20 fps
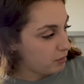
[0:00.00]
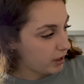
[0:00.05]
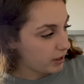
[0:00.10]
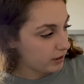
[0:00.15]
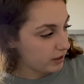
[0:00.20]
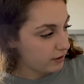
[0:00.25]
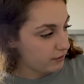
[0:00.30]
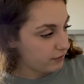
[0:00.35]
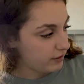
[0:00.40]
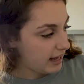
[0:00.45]

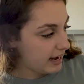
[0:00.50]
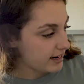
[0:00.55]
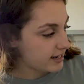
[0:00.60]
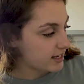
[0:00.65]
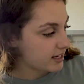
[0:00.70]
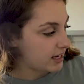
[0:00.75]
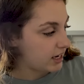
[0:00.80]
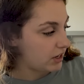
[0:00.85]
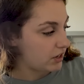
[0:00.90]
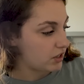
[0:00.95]
barley,
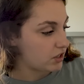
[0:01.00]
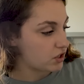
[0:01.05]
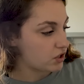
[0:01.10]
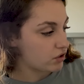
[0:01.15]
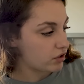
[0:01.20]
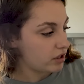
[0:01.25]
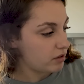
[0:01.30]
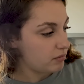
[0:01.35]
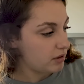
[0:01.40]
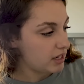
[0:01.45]
flax, carrots,
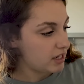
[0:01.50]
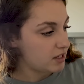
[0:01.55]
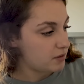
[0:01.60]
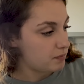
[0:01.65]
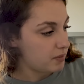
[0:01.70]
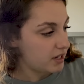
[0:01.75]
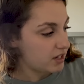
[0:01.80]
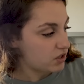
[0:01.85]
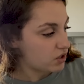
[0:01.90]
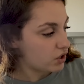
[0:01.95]
green beans,
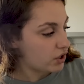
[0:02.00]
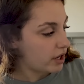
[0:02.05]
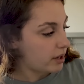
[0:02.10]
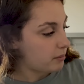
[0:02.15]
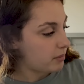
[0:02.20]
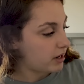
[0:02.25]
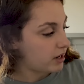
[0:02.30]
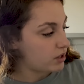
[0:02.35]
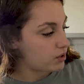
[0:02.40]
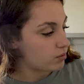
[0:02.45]
beets,
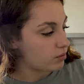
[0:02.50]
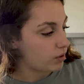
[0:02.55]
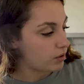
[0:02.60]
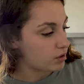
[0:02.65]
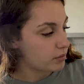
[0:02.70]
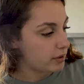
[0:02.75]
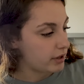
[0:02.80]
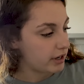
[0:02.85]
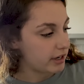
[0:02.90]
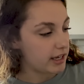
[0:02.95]
cranberries,
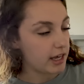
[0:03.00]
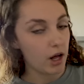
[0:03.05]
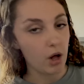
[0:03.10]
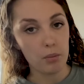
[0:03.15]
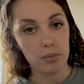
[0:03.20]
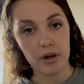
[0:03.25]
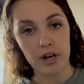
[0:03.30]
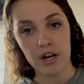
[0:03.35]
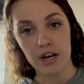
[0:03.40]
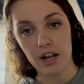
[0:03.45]
rosemary,
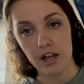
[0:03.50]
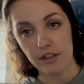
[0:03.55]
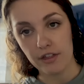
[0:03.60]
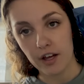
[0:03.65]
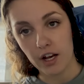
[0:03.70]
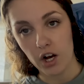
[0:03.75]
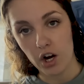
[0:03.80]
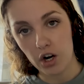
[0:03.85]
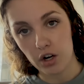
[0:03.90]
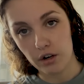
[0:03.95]
kelp, and
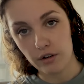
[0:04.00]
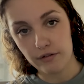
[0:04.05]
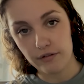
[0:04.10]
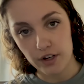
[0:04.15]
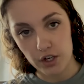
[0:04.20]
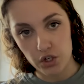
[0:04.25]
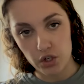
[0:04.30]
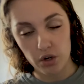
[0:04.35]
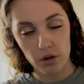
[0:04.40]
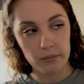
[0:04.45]
nothing
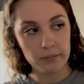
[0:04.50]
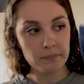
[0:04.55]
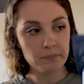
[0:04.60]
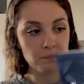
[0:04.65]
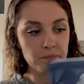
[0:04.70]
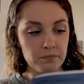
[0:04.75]
artificial.